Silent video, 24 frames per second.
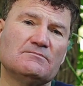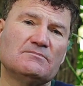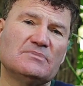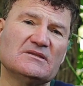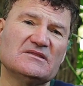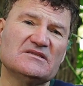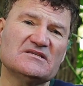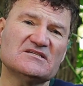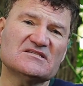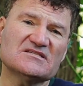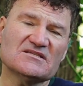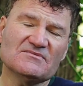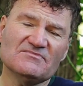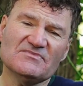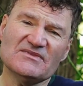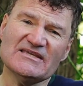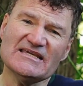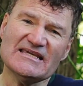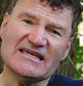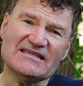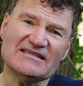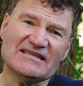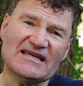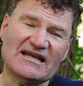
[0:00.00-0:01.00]
But there's
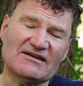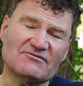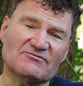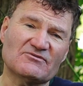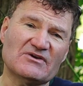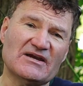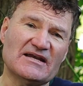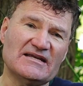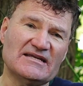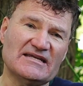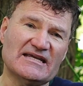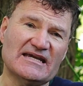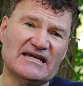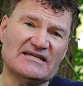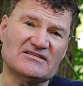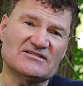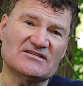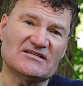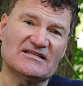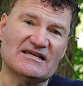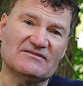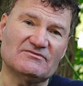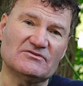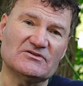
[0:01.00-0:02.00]
something in that
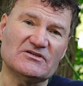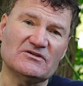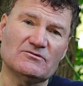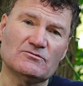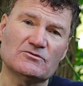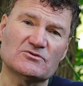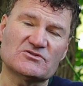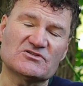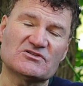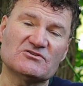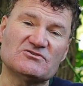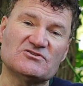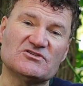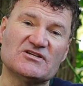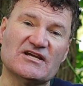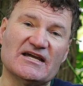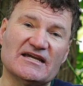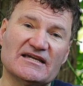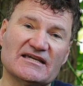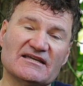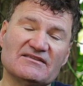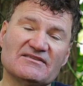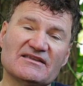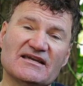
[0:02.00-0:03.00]
radiator level you also
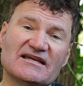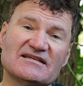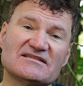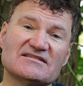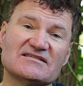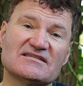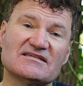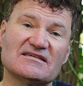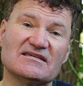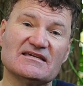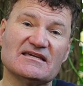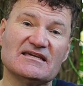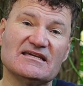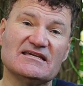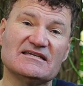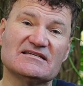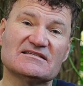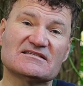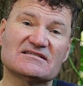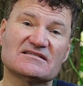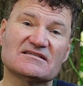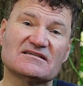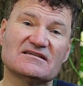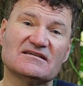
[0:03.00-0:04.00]
check, and that
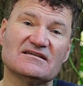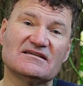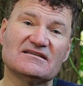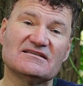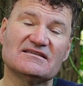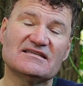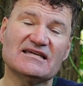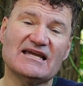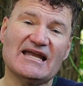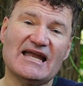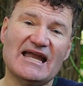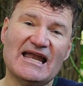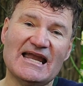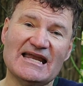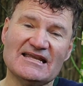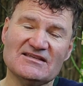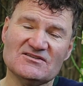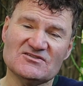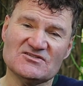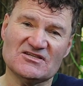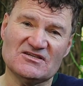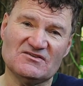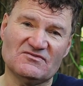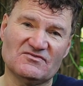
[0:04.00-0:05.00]
is the
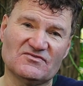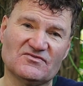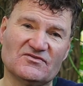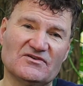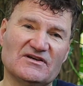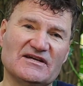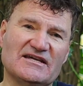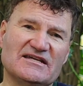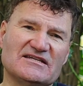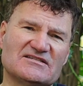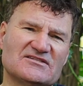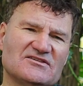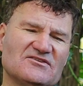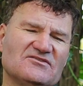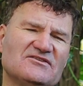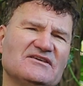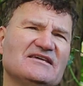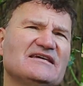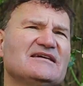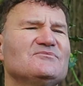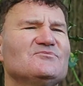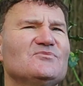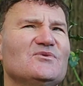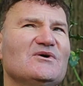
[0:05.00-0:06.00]
antifreeze. And you're
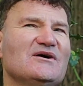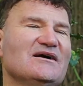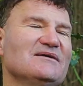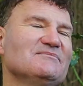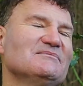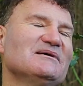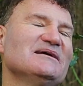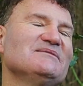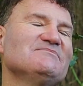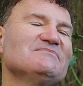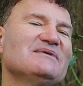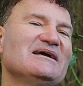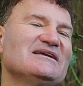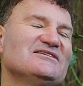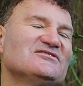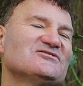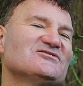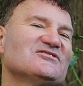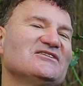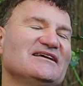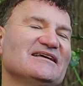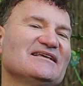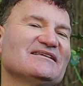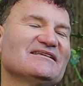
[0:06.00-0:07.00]
thinking, why am I
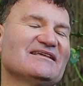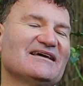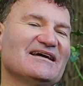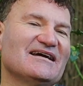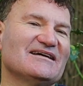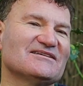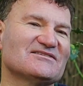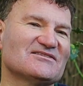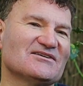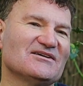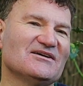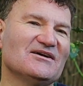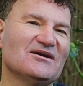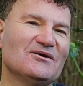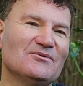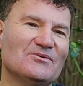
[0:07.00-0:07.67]
mentioning that?